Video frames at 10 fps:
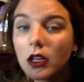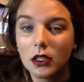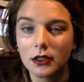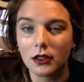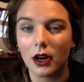
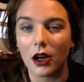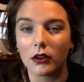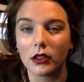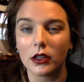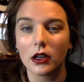is your
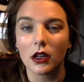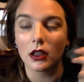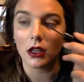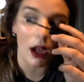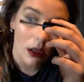outer
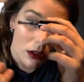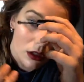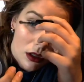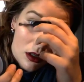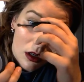
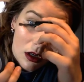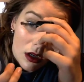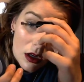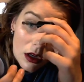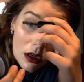lash.
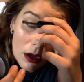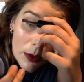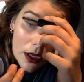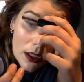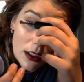
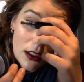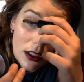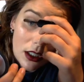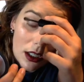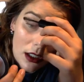Because it's
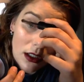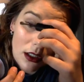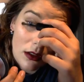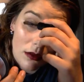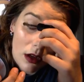the
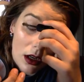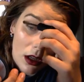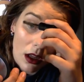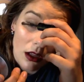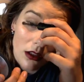easiest
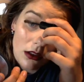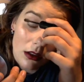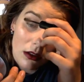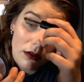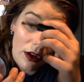one
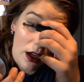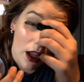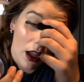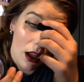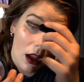to
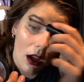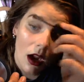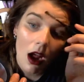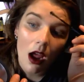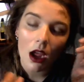forget,
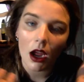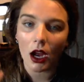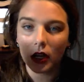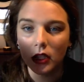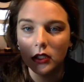
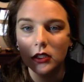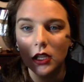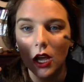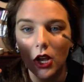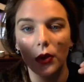and it's
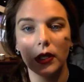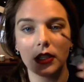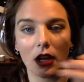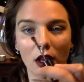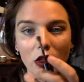going
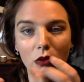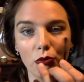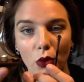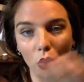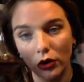to add the
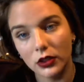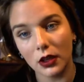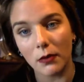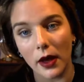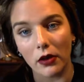most
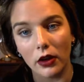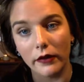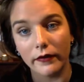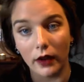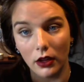amount
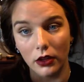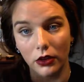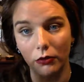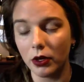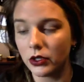of
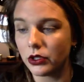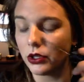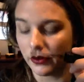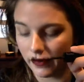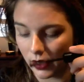volume to
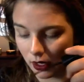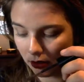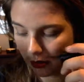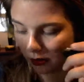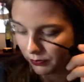your
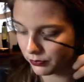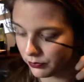face.